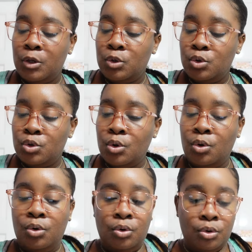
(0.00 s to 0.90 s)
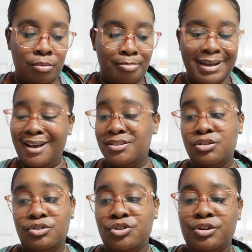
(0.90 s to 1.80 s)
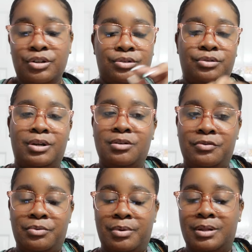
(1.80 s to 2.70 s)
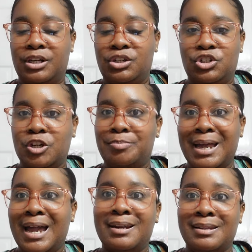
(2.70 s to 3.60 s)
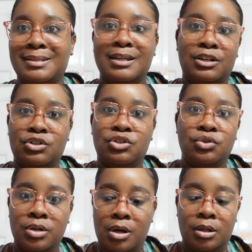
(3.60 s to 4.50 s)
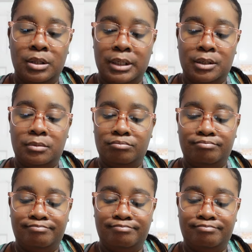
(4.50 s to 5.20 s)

So my hands are dirty, so I don't want to check my hand inside and show y'all like, you